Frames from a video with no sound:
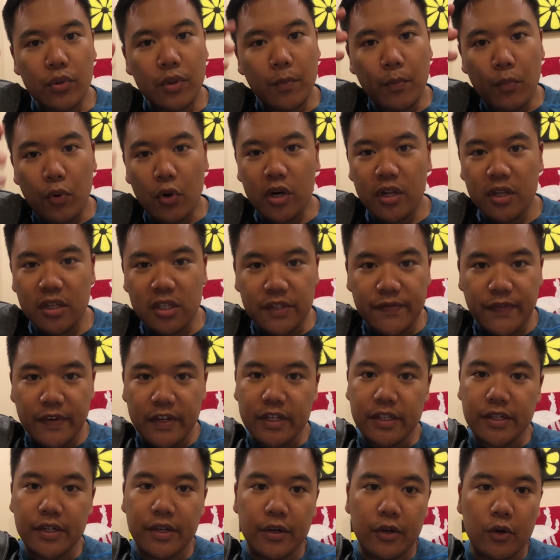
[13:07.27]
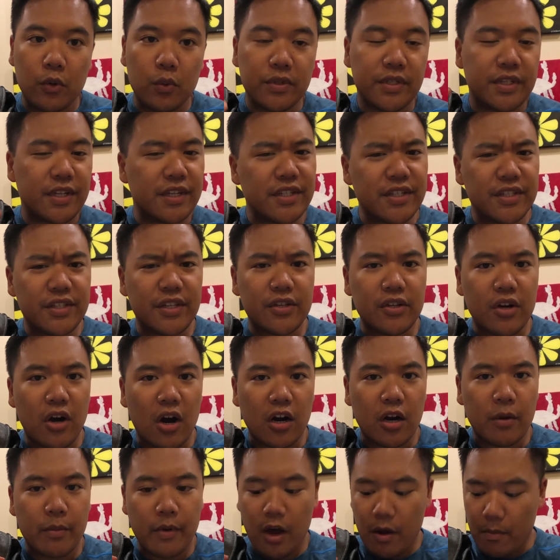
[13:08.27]
The point of this video was just to
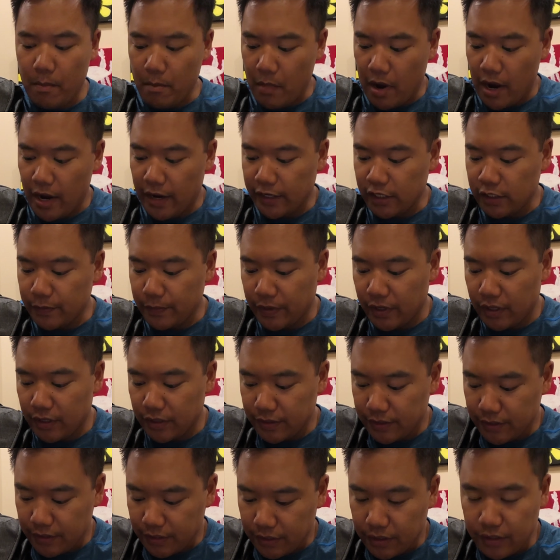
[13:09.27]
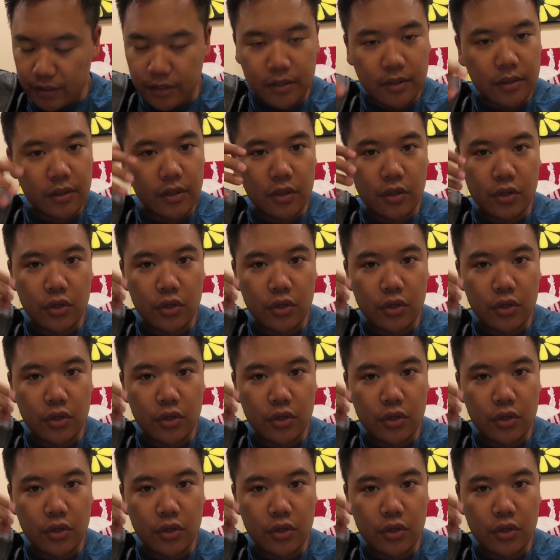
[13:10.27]
talk about my experiences